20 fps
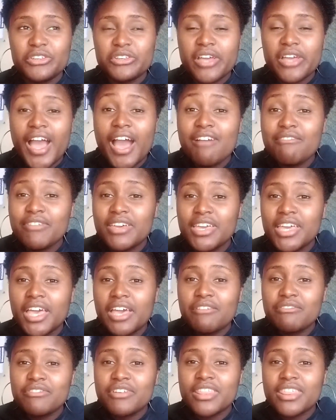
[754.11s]
having
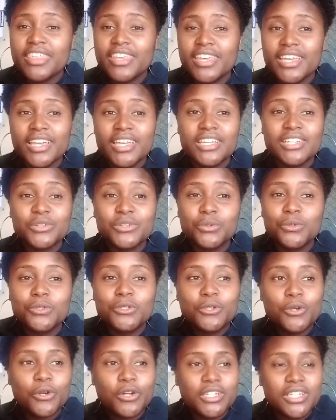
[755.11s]
everything in
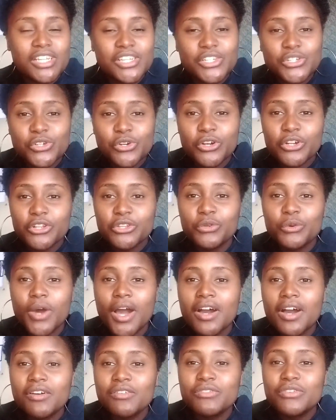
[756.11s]
good condition. You
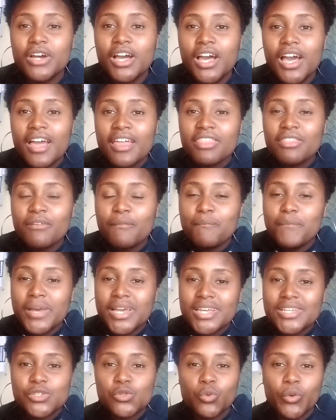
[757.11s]
have the
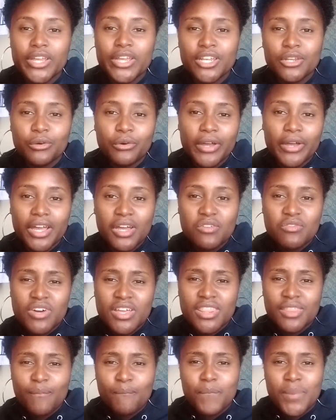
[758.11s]
best window
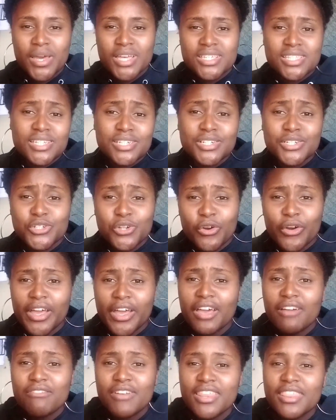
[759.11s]
ever, the best door
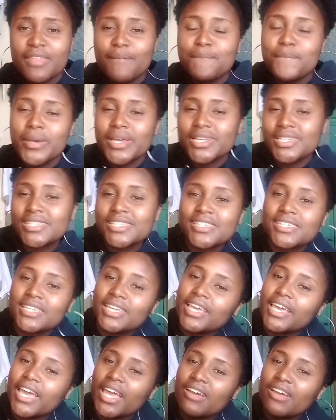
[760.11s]
ever, the best
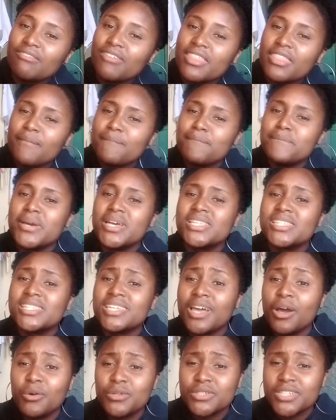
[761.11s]
sink ever, the
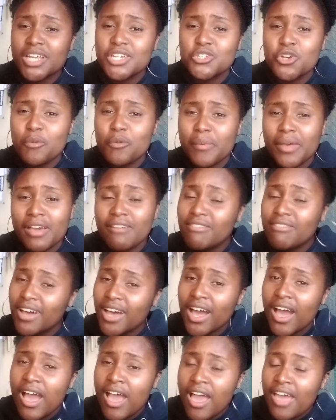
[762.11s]
best countertop ever,